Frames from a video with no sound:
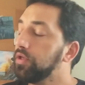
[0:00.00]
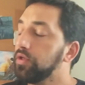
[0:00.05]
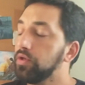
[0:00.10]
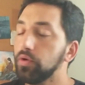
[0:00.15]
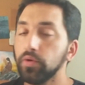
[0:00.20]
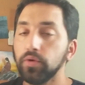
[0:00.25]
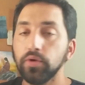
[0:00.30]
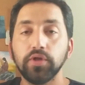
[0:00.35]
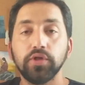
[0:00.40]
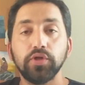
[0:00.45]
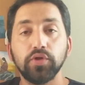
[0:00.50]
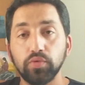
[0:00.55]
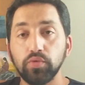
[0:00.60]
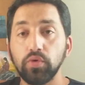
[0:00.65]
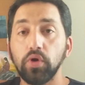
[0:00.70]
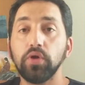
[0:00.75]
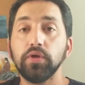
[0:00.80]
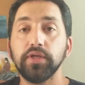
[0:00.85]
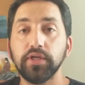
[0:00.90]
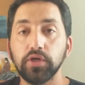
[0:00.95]
you're
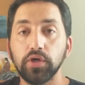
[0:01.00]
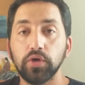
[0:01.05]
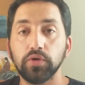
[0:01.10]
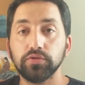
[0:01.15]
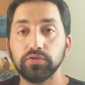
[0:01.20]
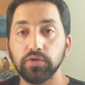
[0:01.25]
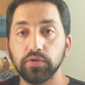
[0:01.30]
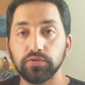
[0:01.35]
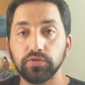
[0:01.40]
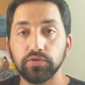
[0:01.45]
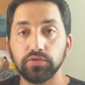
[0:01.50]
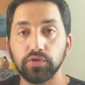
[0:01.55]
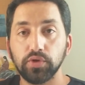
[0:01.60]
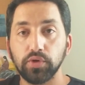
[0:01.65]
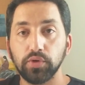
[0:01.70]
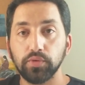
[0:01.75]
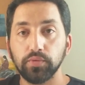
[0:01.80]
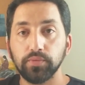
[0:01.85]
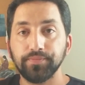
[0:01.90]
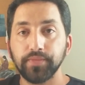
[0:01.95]
rolling go
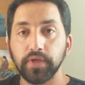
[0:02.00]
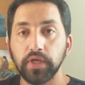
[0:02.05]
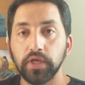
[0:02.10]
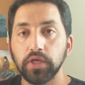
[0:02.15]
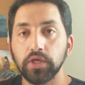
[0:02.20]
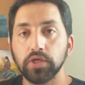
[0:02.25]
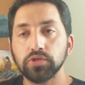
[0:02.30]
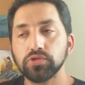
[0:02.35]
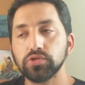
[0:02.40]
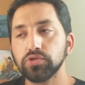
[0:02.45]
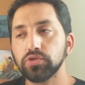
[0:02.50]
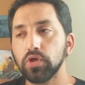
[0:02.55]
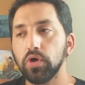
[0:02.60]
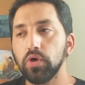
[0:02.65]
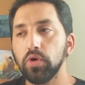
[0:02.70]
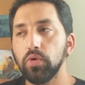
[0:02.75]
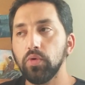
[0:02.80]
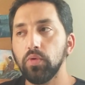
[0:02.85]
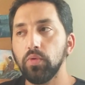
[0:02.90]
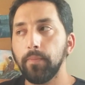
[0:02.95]
toe-to-toe.
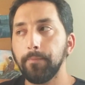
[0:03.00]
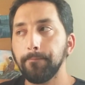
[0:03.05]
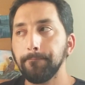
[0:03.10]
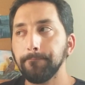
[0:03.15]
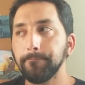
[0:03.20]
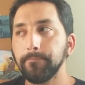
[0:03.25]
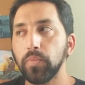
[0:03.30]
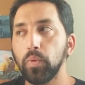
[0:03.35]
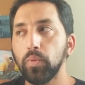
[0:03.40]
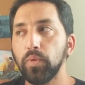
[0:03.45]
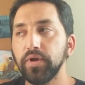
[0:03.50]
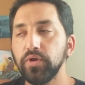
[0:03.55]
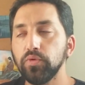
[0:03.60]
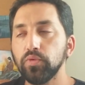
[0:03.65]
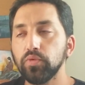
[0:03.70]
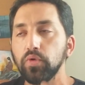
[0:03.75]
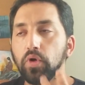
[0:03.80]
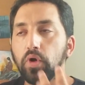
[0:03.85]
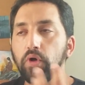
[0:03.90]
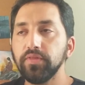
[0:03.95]
So when
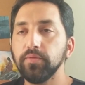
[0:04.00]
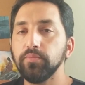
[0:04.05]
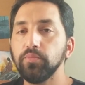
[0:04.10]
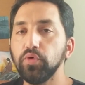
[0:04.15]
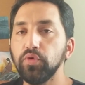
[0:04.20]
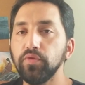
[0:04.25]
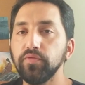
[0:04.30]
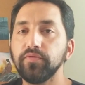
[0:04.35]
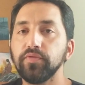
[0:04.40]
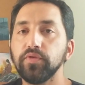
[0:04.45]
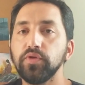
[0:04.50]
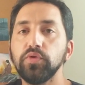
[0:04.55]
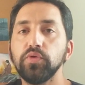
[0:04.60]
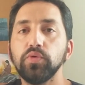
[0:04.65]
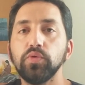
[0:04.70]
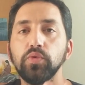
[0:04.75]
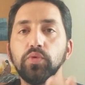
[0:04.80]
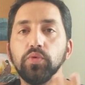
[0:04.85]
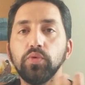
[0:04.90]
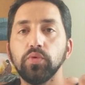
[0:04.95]
you roll the move,
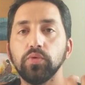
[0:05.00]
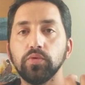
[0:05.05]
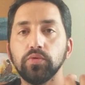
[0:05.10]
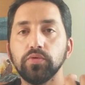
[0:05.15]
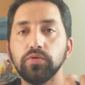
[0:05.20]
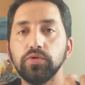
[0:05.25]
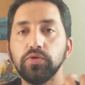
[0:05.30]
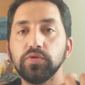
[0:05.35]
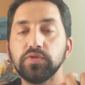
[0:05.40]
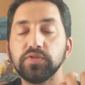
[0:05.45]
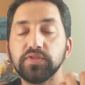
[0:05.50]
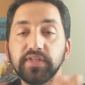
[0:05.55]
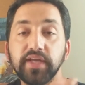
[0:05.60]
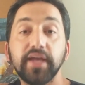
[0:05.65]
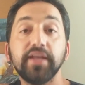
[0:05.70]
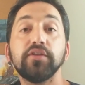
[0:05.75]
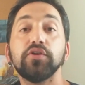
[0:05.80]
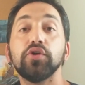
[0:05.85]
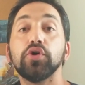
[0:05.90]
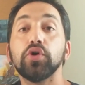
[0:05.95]
you
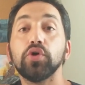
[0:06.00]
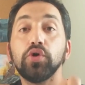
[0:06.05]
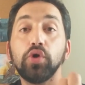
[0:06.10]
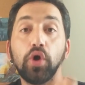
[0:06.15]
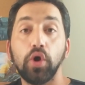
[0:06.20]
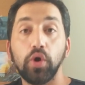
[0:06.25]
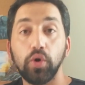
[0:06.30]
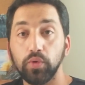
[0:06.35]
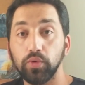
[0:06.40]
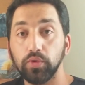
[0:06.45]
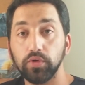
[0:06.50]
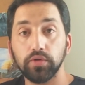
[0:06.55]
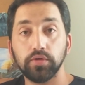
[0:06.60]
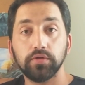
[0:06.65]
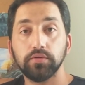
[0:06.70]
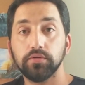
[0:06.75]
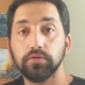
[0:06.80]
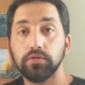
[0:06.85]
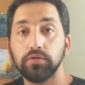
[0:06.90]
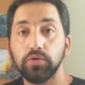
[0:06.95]
state your goal.
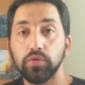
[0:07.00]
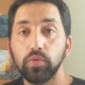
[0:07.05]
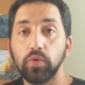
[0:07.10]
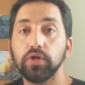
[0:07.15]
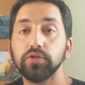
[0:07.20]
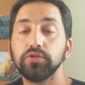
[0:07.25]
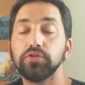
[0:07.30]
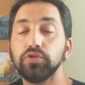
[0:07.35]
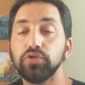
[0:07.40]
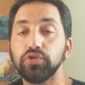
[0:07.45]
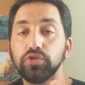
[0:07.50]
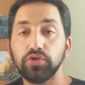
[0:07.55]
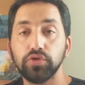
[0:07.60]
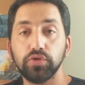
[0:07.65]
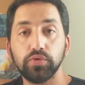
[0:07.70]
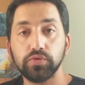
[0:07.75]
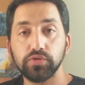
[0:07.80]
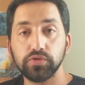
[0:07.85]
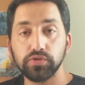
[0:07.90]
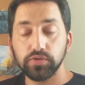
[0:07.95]
You want to
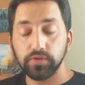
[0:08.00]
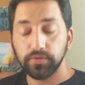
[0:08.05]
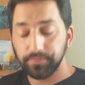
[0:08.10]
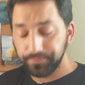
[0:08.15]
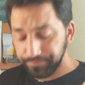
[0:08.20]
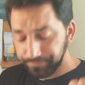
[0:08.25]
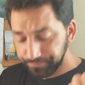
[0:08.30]
choose